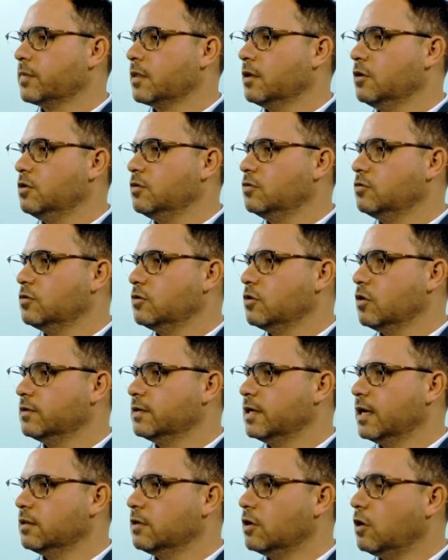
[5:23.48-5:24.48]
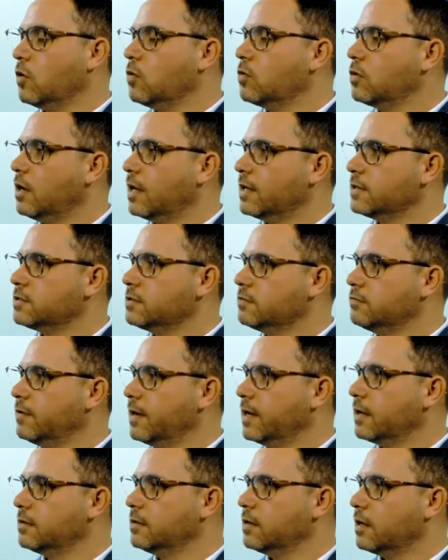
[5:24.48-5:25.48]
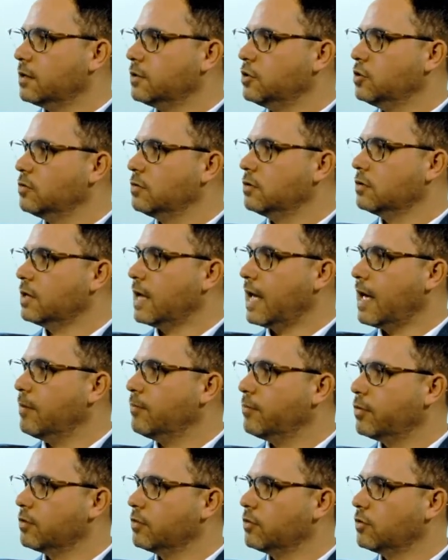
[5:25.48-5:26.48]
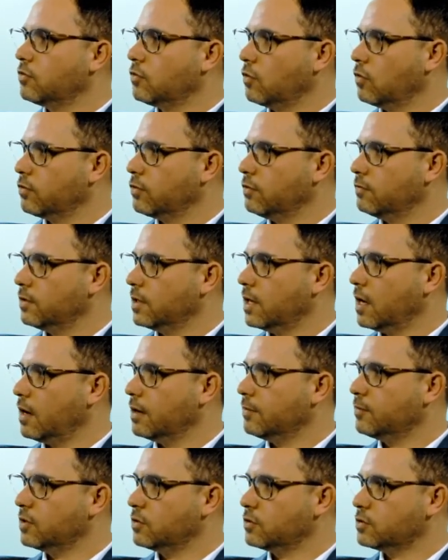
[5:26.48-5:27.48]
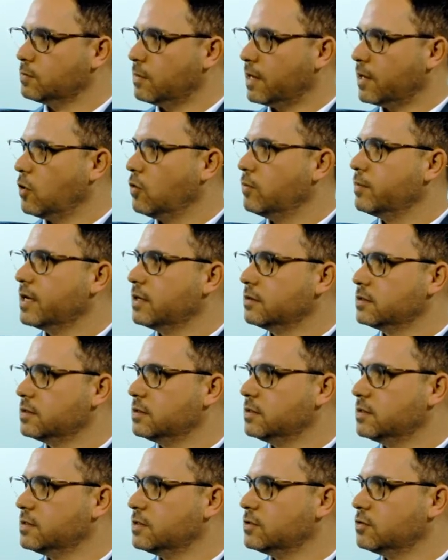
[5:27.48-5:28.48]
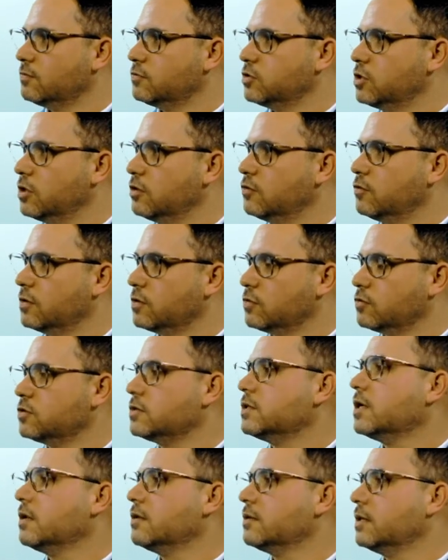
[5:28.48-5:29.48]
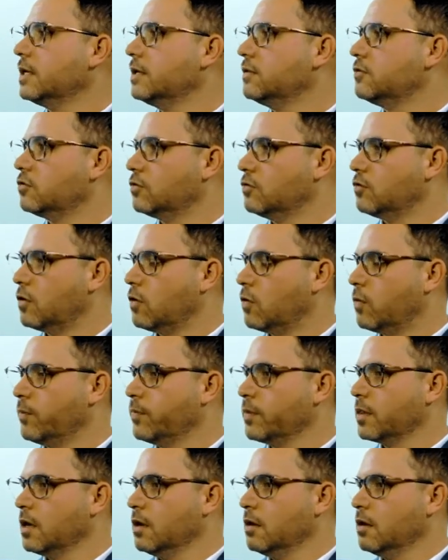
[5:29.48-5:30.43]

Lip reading: you do not get a localized effect, and you can hamper the growth of the eye, because myopia is a disease of children who still need to grow.